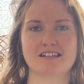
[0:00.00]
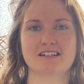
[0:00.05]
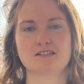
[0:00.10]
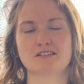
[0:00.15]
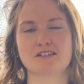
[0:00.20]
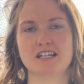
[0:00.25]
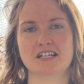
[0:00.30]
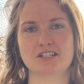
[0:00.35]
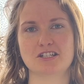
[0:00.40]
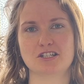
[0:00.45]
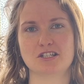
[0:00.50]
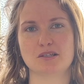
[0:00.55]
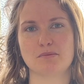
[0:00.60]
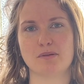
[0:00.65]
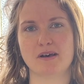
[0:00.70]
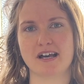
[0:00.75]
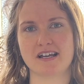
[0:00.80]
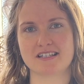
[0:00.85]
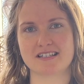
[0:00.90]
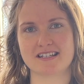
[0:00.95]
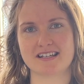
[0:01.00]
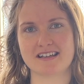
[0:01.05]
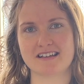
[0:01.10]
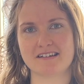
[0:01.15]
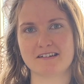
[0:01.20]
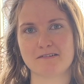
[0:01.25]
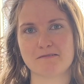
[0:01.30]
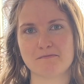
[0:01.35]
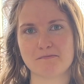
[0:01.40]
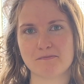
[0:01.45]
ditches the plastic.
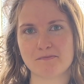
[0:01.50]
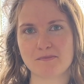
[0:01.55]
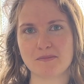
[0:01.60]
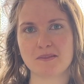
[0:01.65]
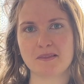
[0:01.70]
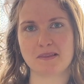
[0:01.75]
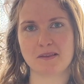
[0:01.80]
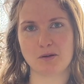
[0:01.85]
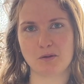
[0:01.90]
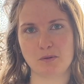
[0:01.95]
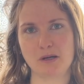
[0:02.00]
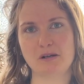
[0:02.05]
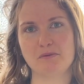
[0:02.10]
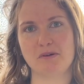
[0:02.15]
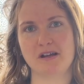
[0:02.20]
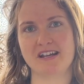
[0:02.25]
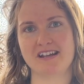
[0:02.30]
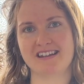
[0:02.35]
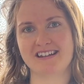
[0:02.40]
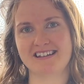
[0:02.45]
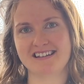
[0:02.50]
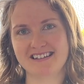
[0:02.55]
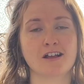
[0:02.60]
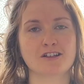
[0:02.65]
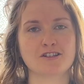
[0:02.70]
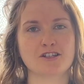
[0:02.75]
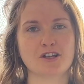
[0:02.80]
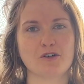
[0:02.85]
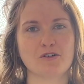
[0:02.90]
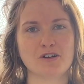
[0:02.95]
Win-win.
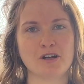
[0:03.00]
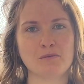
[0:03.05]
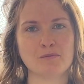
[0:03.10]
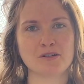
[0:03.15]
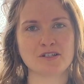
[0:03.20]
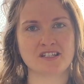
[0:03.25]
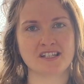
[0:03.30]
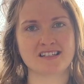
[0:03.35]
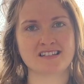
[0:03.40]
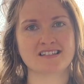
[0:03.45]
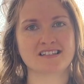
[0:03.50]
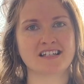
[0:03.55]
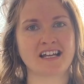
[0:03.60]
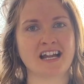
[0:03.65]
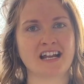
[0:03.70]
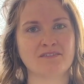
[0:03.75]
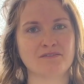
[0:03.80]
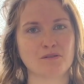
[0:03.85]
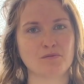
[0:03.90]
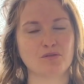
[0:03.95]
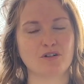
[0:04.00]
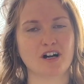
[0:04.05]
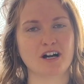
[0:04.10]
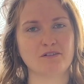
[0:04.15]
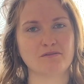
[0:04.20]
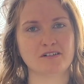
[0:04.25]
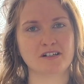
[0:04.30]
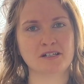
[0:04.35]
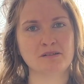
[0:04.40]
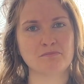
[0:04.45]
So number 6 is kind of a broad
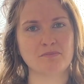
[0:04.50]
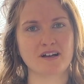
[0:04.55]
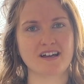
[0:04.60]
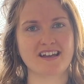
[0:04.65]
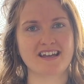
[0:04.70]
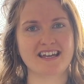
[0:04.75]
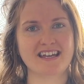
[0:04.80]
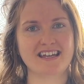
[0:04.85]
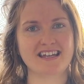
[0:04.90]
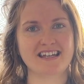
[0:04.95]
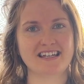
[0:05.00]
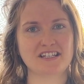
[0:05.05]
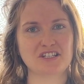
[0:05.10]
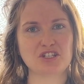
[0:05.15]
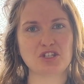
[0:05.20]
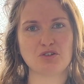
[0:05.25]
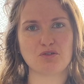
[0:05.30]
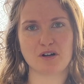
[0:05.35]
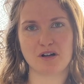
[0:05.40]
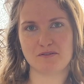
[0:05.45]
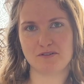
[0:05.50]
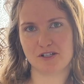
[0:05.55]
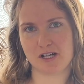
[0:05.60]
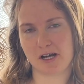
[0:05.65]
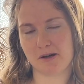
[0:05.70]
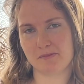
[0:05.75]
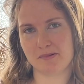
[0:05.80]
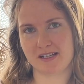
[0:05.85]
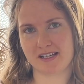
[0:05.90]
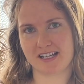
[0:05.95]
one, but it is thrift
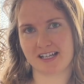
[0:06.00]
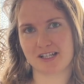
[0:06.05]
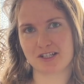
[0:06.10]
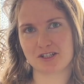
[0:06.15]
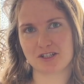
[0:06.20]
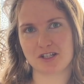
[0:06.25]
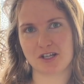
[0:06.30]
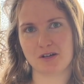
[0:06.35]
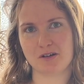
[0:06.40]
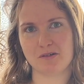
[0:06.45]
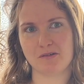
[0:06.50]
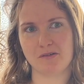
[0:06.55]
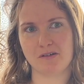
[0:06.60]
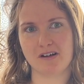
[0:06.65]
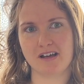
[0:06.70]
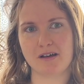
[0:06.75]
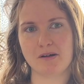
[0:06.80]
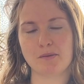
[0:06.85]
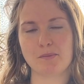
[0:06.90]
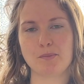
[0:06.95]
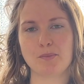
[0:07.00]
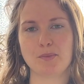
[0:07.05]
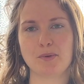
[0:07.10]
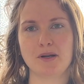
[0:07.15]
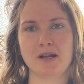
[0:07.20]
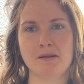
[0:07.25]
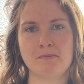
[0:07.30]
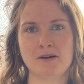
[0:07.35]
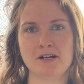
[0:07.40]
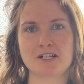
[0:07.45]
shopping. So
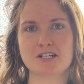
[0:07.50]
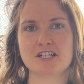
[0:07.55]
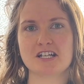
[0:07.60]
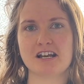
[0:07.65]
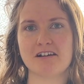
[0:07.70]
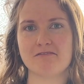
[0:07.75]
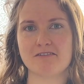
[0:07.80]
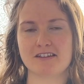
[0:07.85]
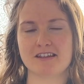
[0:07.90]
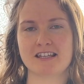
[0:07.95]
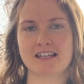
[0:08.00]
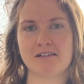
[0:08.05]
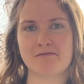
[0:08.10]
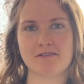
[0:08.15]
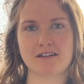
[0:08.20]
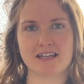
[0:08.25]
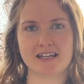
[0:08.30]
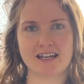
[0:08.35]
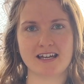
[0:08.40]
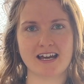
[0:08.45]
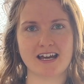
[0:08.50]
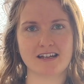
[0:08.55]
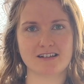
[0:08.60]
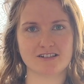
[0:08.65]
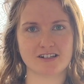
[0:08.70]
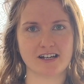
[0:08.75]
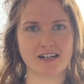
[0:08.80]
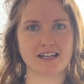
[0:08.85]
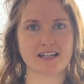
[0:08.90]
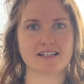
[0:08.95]
pretty much everything that we get, I
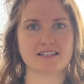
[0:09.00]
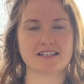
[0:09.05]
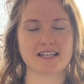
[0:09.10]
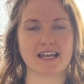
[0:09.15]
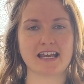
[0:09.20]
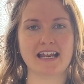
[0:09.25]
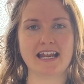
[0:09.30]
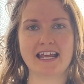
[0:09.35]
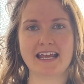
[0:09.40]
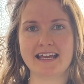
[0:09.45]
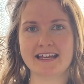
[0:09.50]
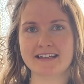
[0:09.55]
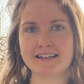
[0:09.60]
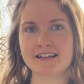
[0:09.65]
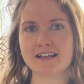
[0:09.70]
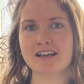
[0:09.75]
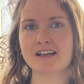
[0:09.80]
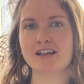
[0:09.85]
try to get secondhand.